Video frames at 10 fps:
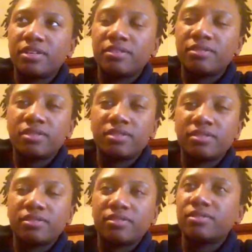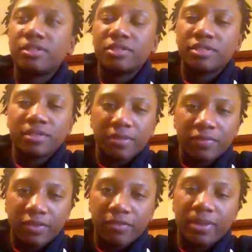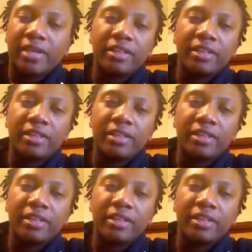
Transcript: there's just something for everybody.